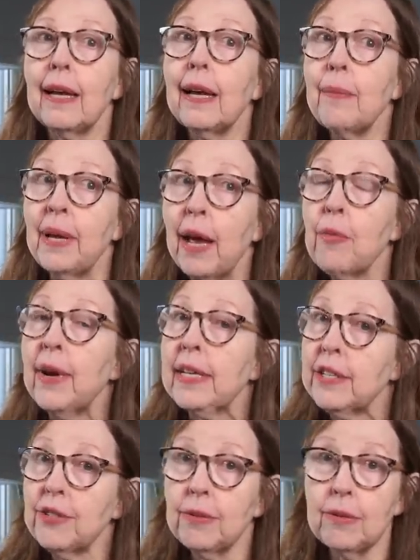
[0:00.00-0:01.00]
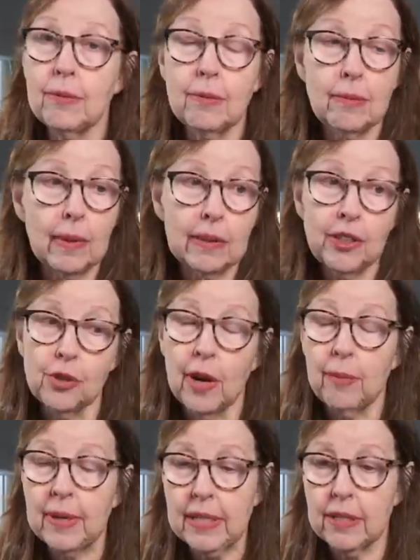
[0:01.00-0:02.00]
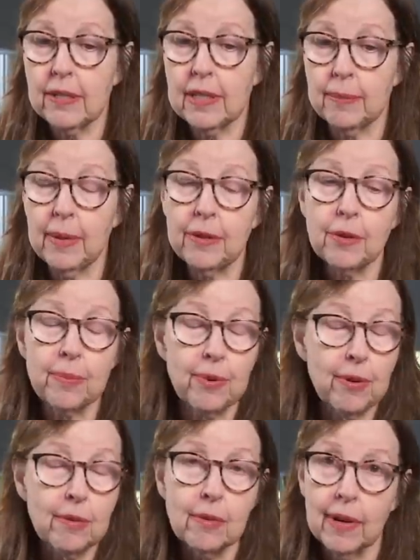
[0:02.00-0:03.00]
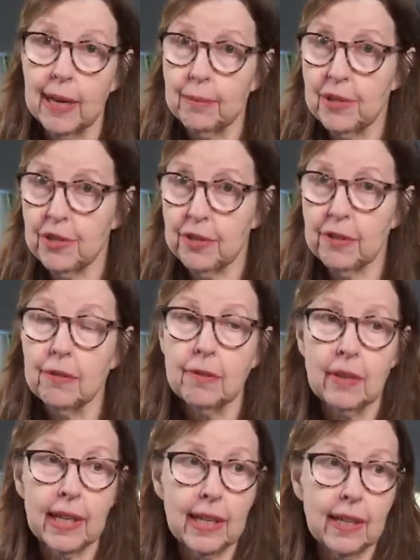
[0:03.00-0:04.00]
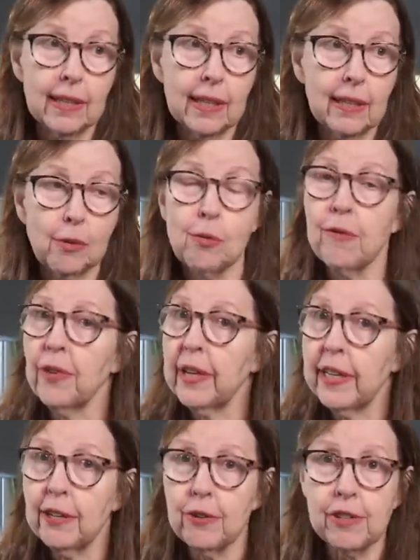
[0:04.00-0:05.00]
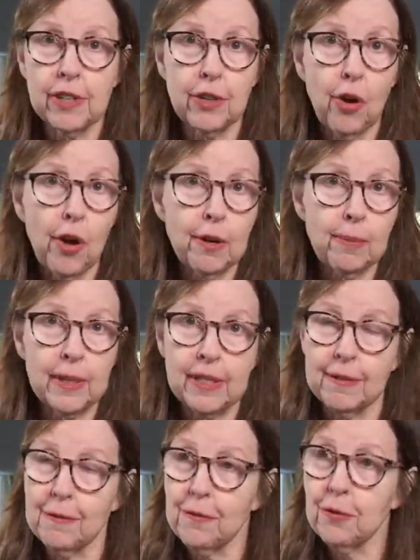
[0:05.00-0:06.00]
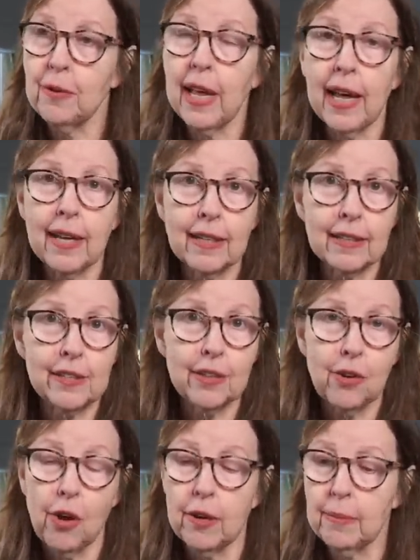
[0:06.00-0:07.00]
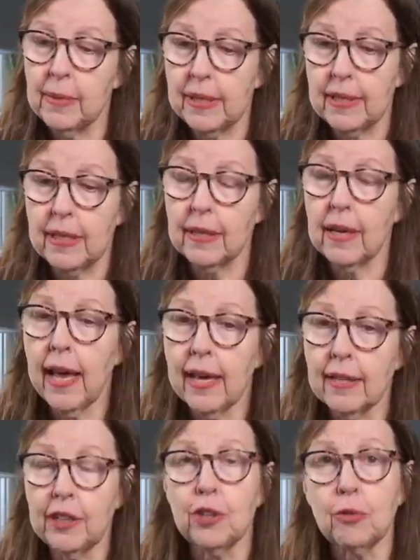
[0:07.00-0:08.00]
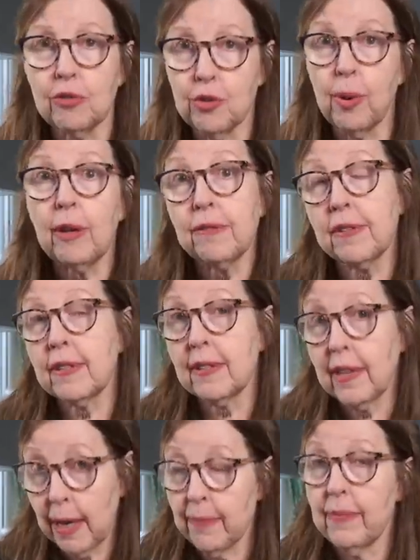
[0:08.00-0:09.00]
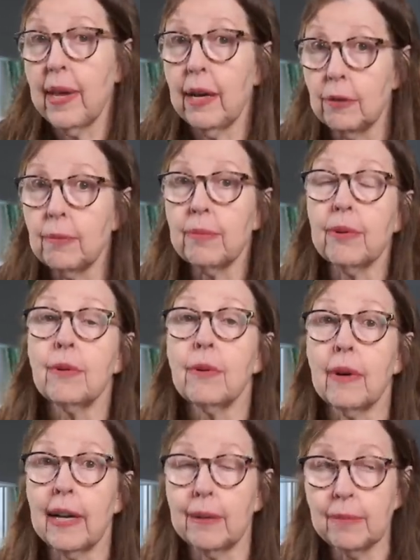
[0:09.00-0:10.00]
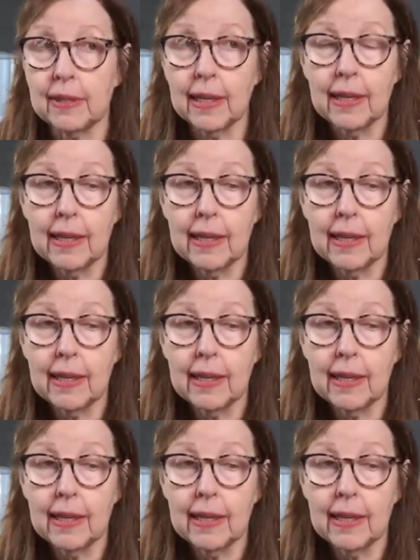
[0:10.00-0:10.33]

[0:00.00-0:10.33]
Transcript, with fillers: I mean, I went to, you know, I went to some other programs too, like uh, Overeaters Anonymous and Food Addicts Anonymous and, and, you know, 12 step help programs